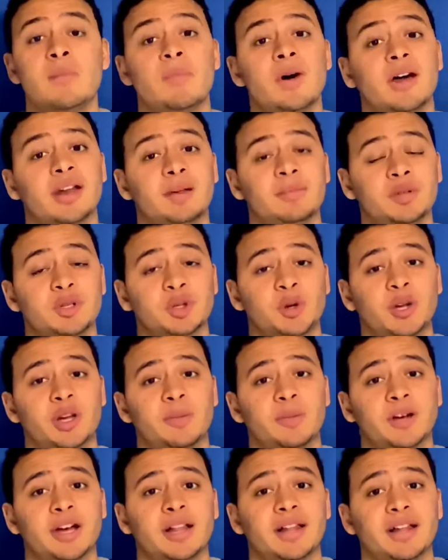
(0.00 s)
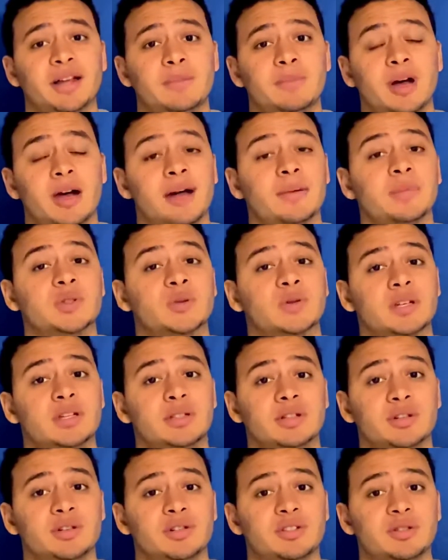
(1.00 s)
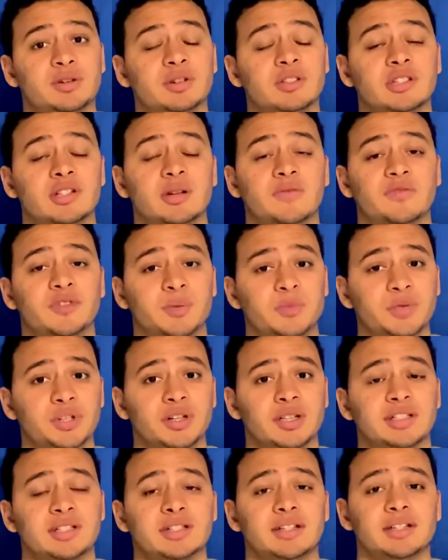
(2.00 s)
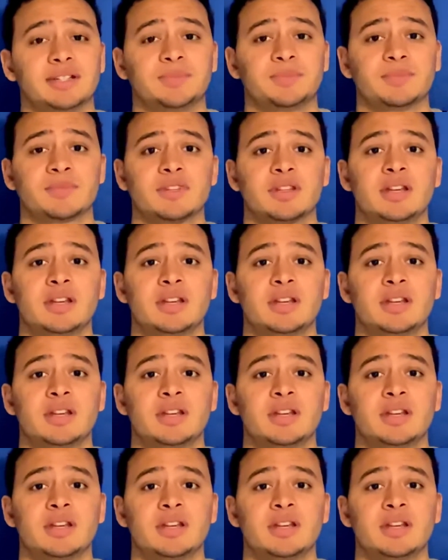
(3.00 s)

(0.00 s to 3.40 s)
my name is KAREEM GHALEB. I'm 22 years old and I'm from New York City.